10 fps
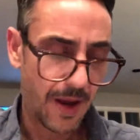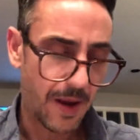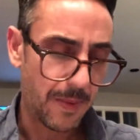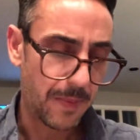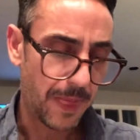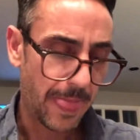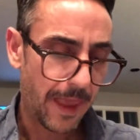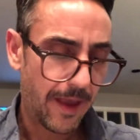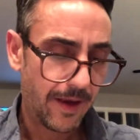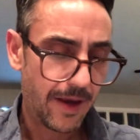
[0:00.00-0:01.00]
Um,
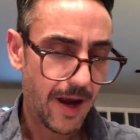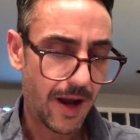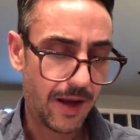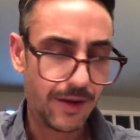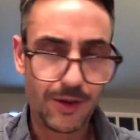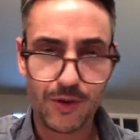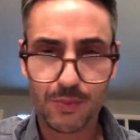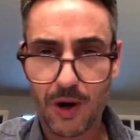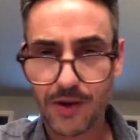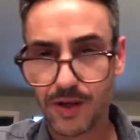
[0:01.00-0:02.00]
yeah, and use
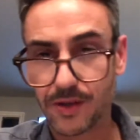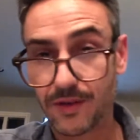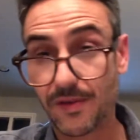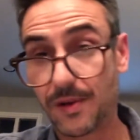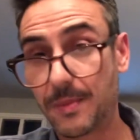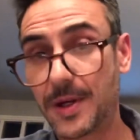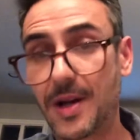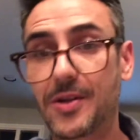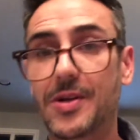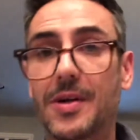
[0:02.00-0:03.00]
process of
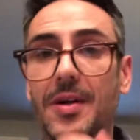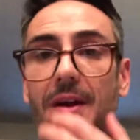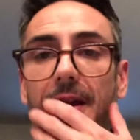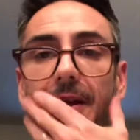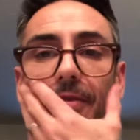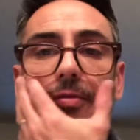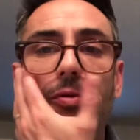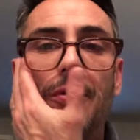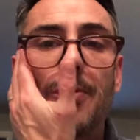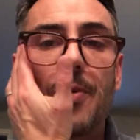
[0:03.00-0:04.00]
elimination
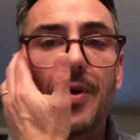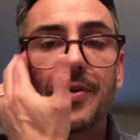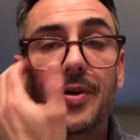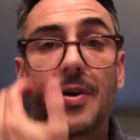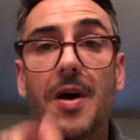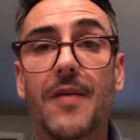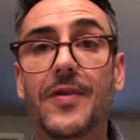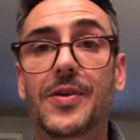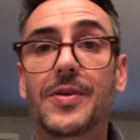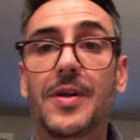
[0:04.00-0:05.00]
for the ones that are
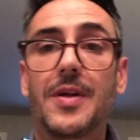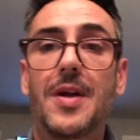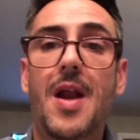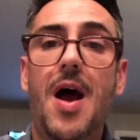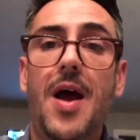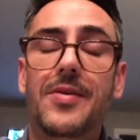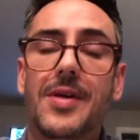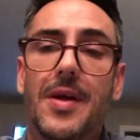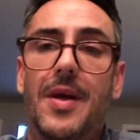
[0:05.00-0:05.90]
obviously not